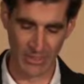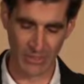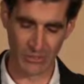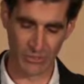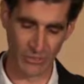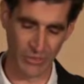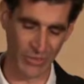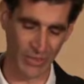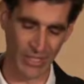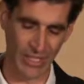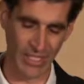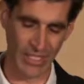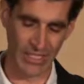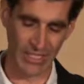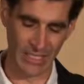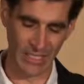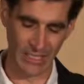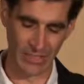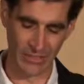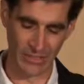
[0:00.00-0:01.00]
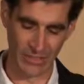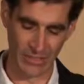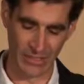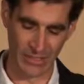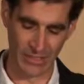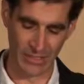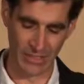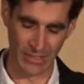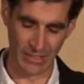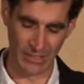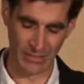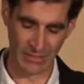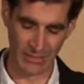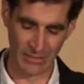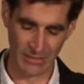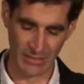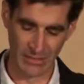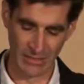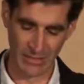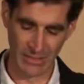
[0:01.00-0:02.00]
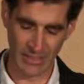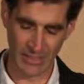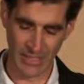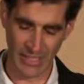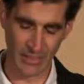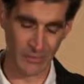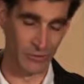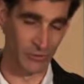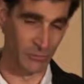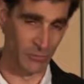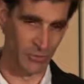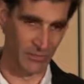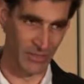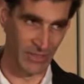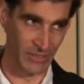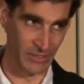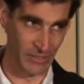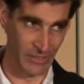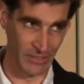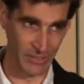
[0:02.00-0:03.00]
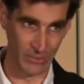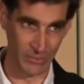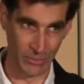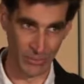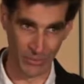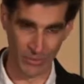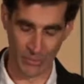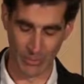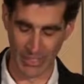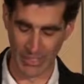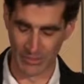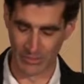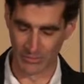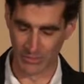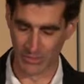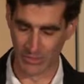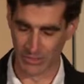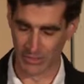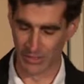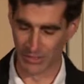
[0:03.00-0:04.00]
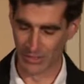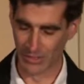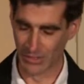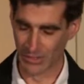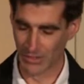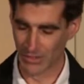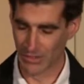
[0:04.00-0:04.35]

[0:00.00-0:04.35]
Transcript: So really the idea here is that an ounce of prevention is worth a pound of cure.